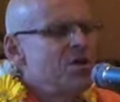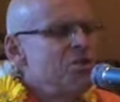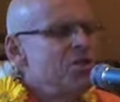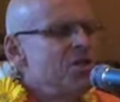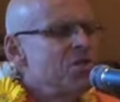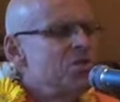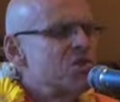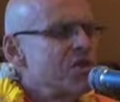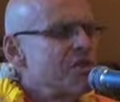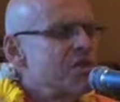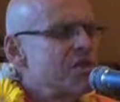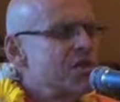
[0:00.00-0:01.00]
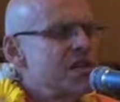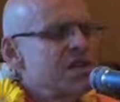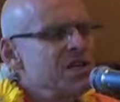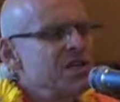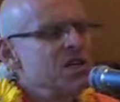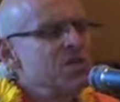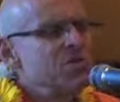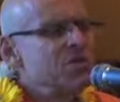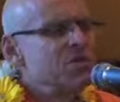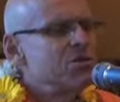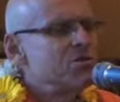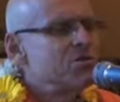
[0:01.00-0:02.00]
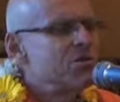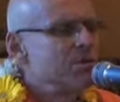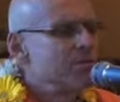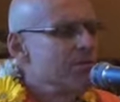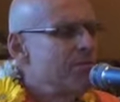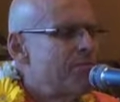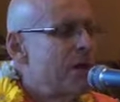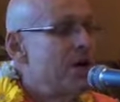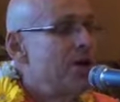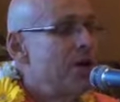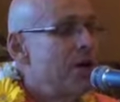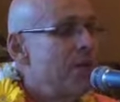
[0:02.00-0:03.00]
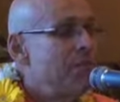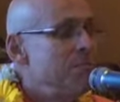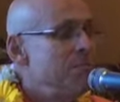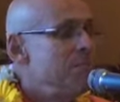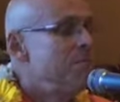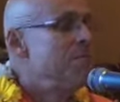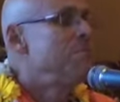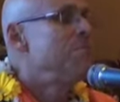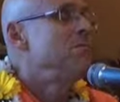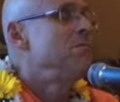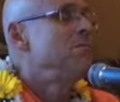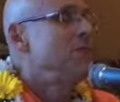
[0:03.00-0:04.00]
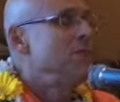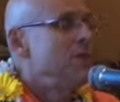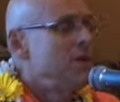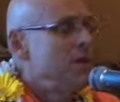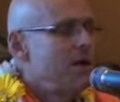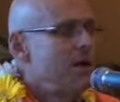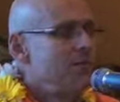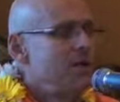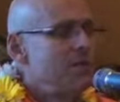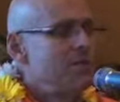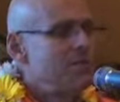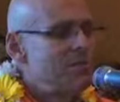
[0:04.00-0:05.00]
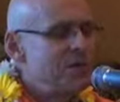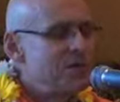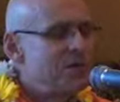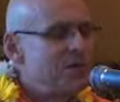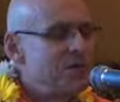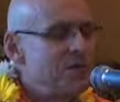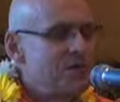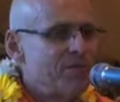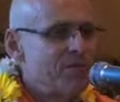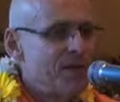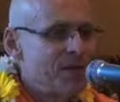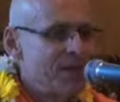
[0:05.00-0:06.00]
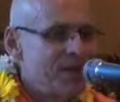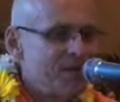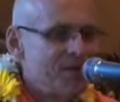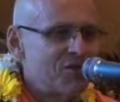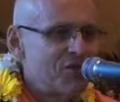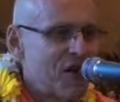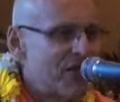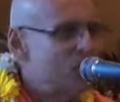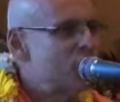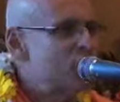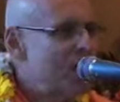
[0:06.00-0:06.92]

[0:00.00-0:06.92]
you can do some technique, you can do some pranayama, and become peaceful, and then try to